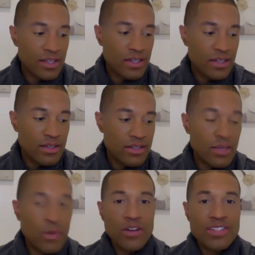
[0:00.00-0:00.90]

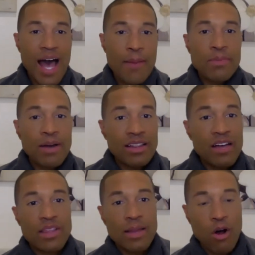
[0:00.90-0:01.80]
someone else happy by
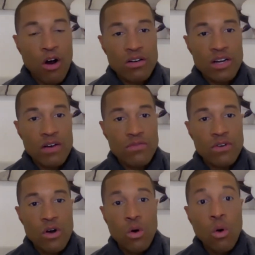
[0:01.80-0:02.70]
loving them hard enough,
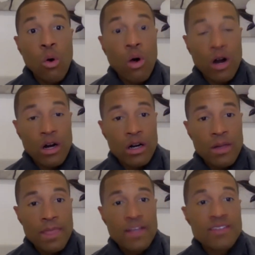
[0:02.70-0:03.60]
or
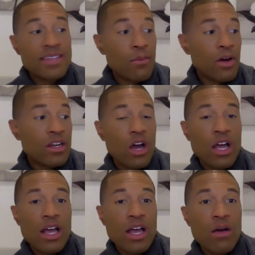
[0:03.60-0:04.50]
someone
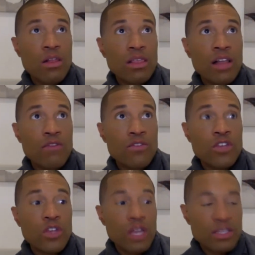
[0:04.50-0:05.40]
love
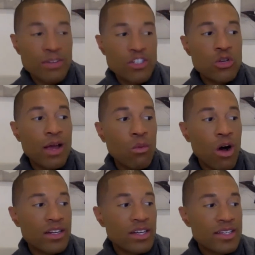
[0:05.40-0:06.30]
as much as you may
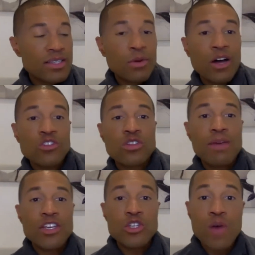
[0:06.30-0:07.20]
want someone else to
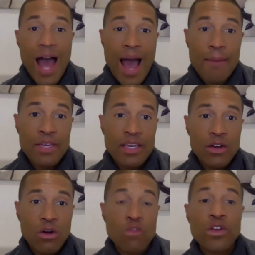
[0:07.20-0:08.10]
make you happy
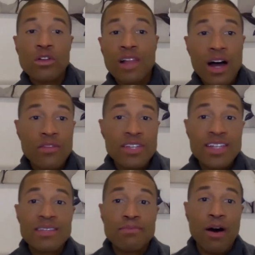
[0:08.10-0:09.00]
or feel loved, it's
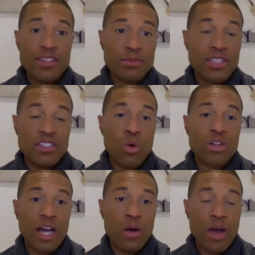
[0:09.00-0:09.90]
impossible. It doesn't work
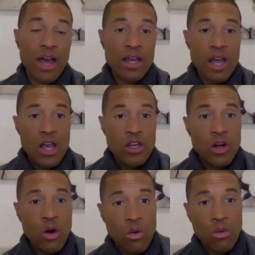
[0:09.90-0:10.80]
that way. You
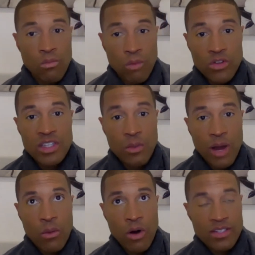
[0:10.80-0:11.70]
know, mostly the way it
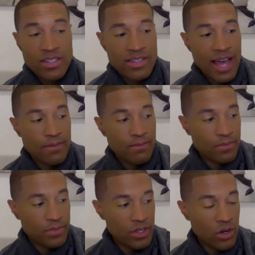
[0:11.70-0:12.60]
works is that,
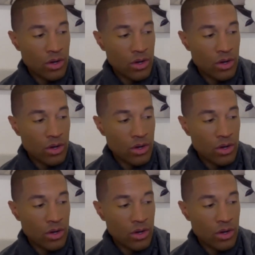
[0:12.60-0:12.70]
you know,